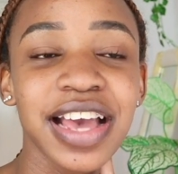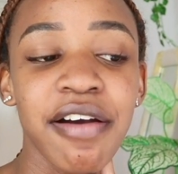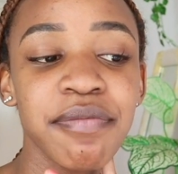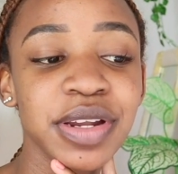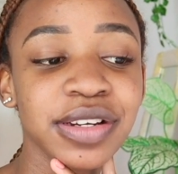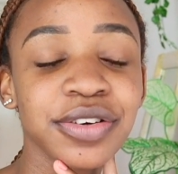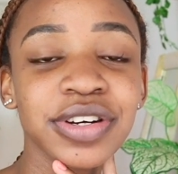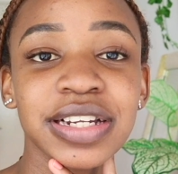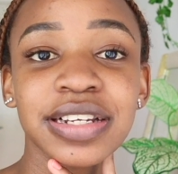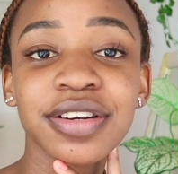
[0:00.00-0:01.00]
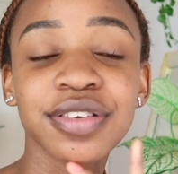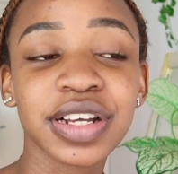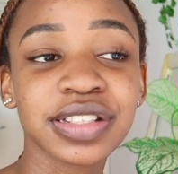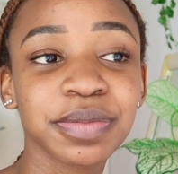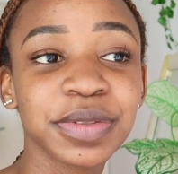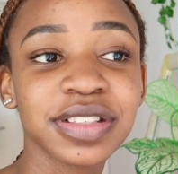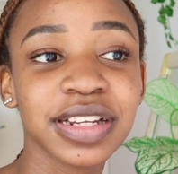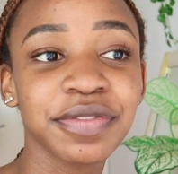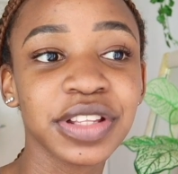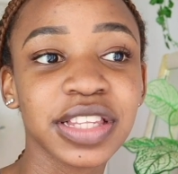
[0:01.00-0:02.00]
I've been googling recipes and
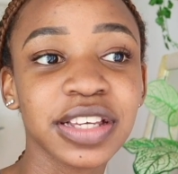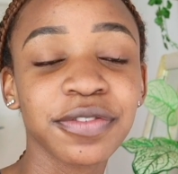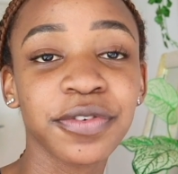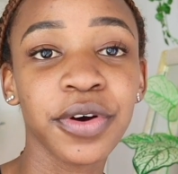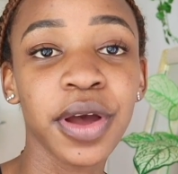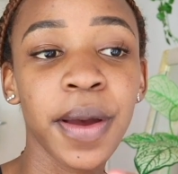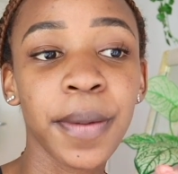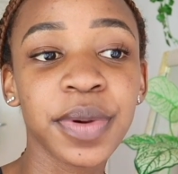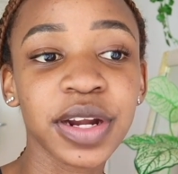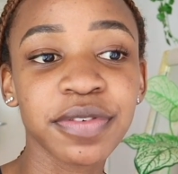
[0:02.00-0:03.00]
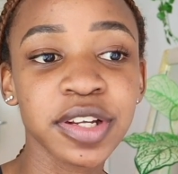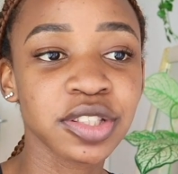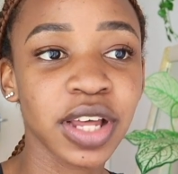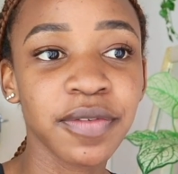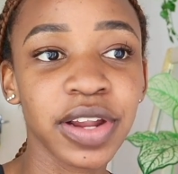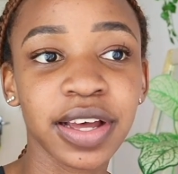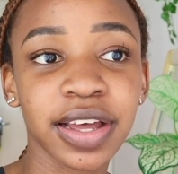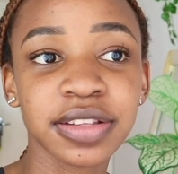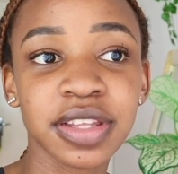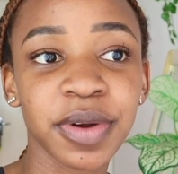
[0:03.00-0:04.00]
everything for breakfast to have like a
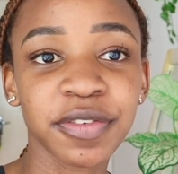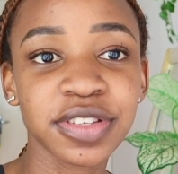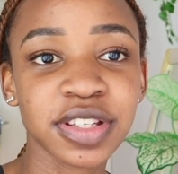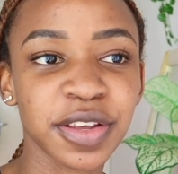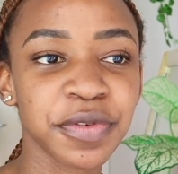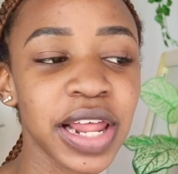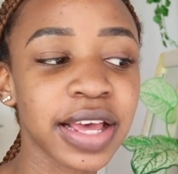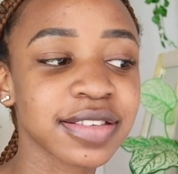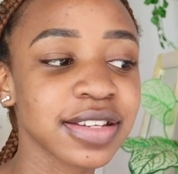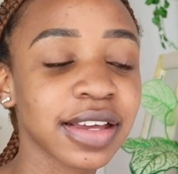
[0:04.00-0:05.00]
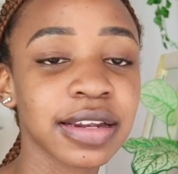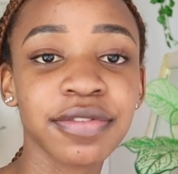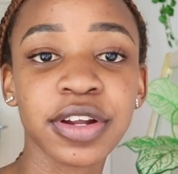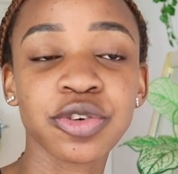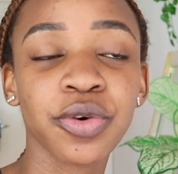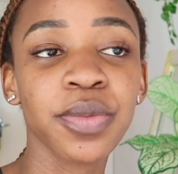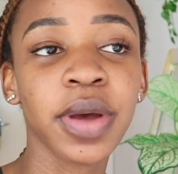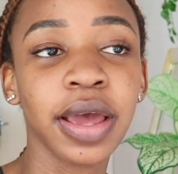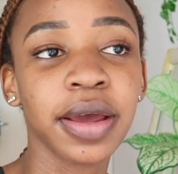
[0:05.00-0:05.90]
healthy breakfast, because I feel like since I live at home,